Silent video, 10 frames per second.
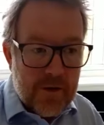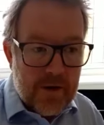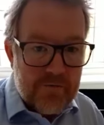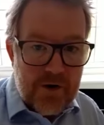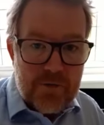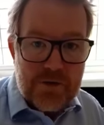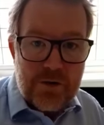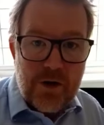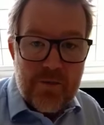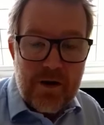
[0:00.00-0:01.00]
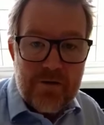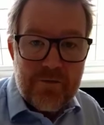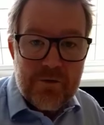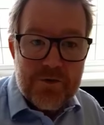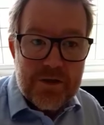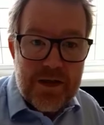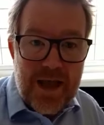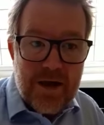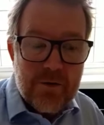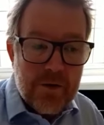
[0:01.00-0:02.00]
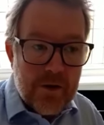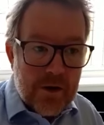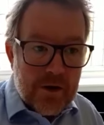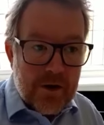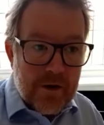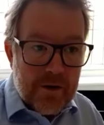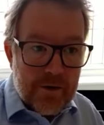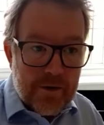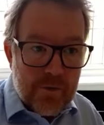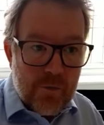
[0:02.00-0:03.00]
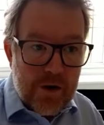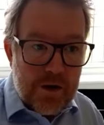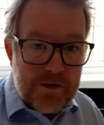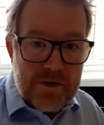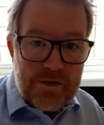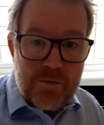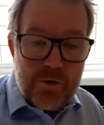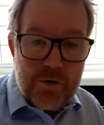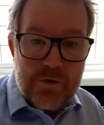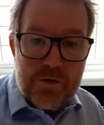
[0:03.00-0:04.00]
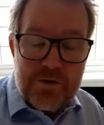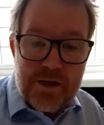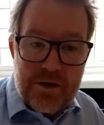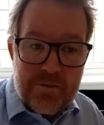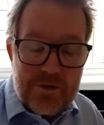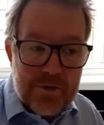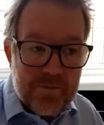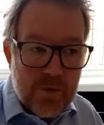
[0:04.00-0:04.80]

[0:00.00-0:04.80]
and various online platforms. And now we're setting work through Teams,